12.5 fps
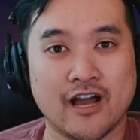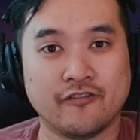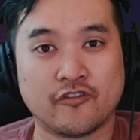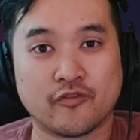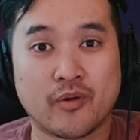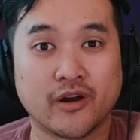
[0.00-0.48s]
Now
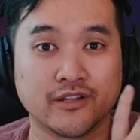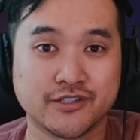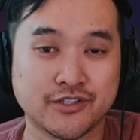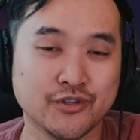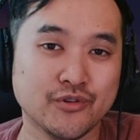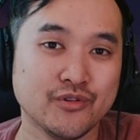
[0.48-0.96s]
for part
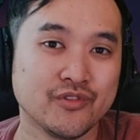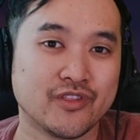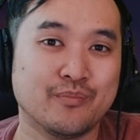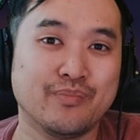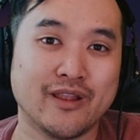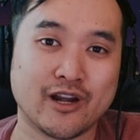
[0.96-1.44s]
2,
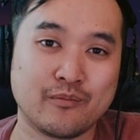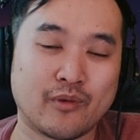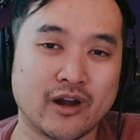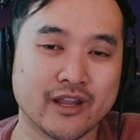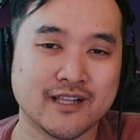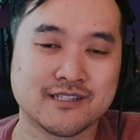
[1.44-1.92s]
the player
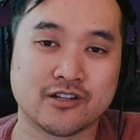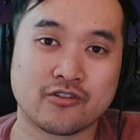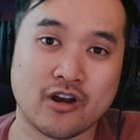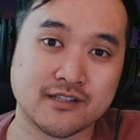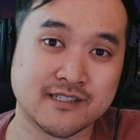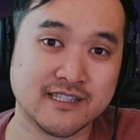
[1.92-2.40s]
markets
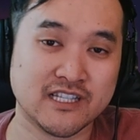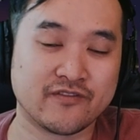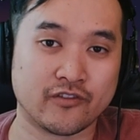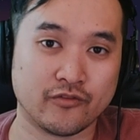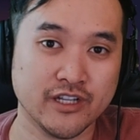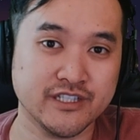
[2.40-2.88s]
across the
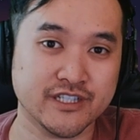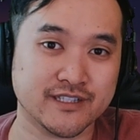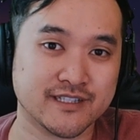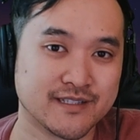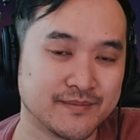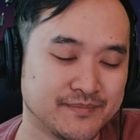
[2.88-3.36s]
different
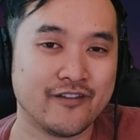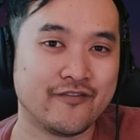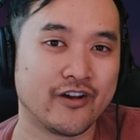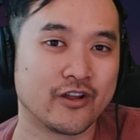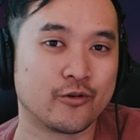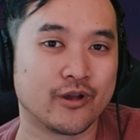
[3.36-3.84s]
regions. And
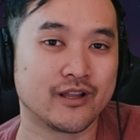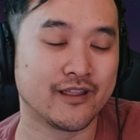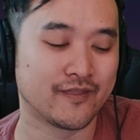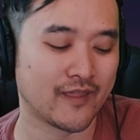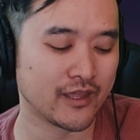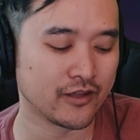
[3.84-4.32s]
very
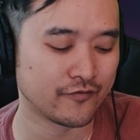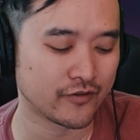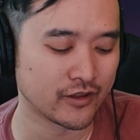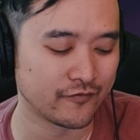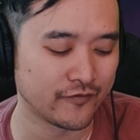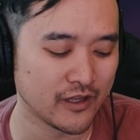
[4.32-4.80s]
quickly, thank you
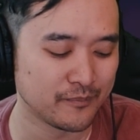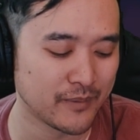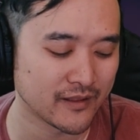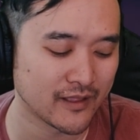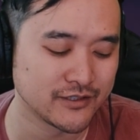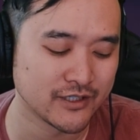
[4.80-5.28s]
for the
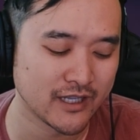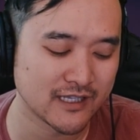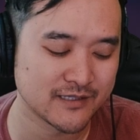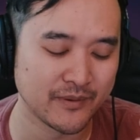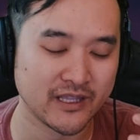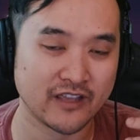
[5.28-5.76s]
feedback that you
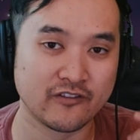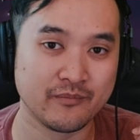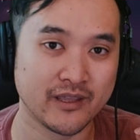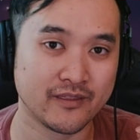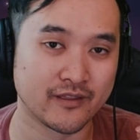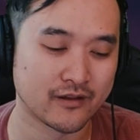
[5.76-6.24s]
guys have been giving
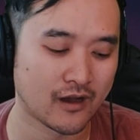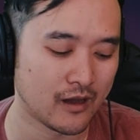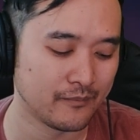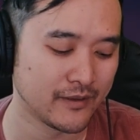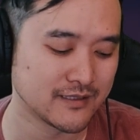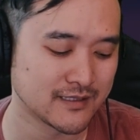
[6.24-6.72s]
me in the
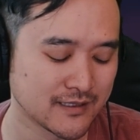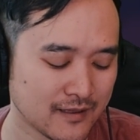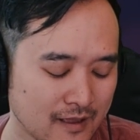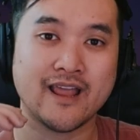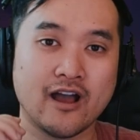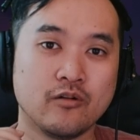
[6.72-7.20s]
comments.
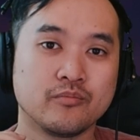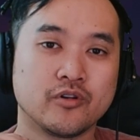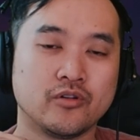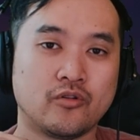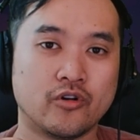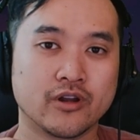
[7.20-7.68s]
Now I'm
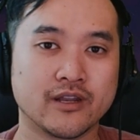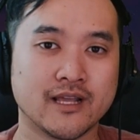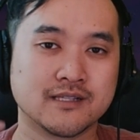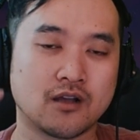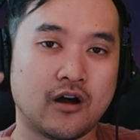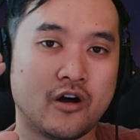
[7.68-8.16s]
going to
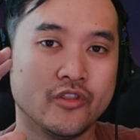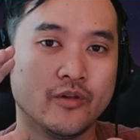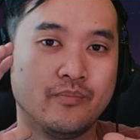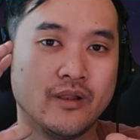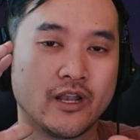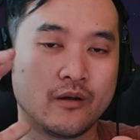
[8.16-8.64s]
organize all
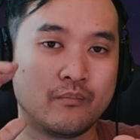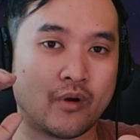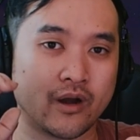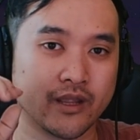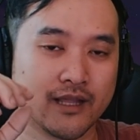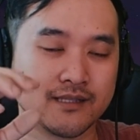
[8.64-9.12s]
the player
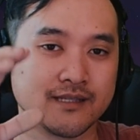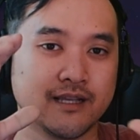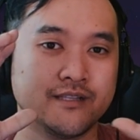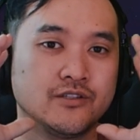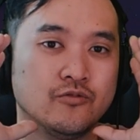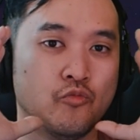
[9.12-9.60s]
markets
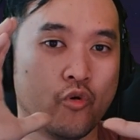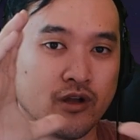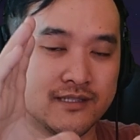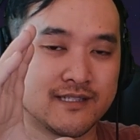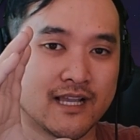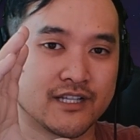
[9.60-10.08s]
into
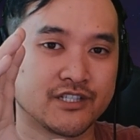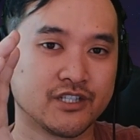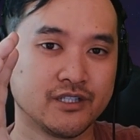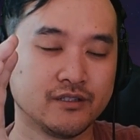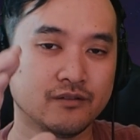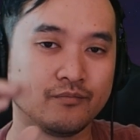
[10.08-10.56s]
one
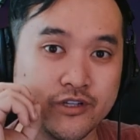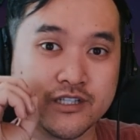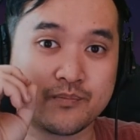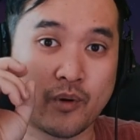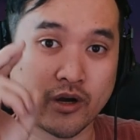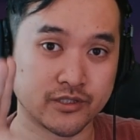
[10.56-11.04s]
section, which
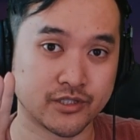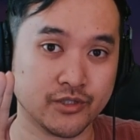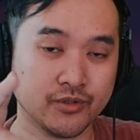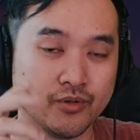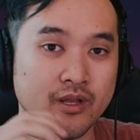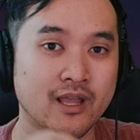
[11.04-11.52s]
is part
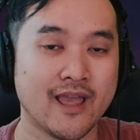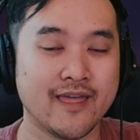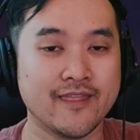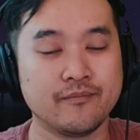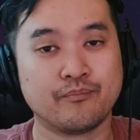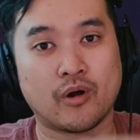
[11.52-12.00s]
2,
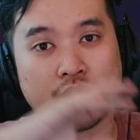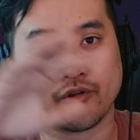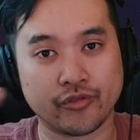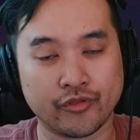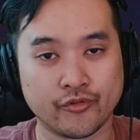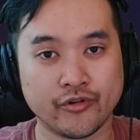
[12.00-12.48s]
and then
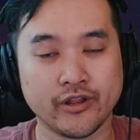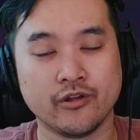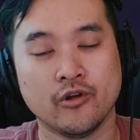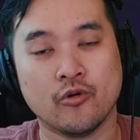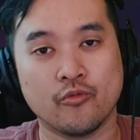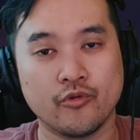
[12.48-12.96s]
part
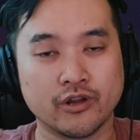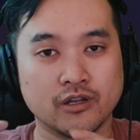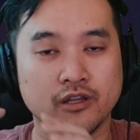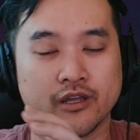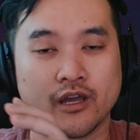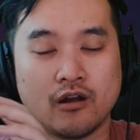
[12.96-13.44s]
3, we're going
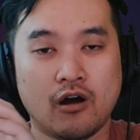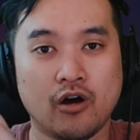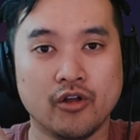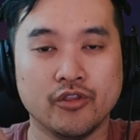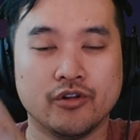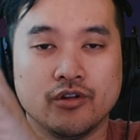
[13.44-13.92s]
to look at
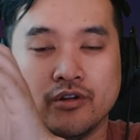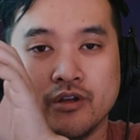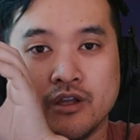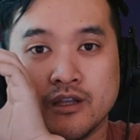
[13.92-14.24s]
all the